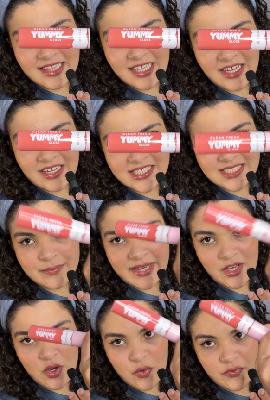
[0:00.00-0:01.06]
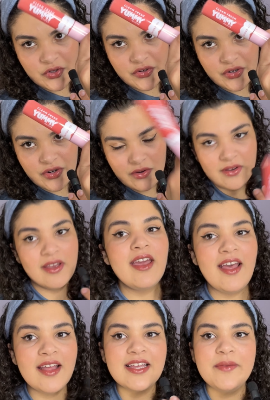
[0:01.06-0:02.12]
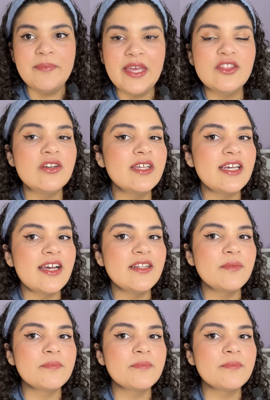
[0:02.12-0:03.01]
gloss by CoverGirl. And I mean, look at that.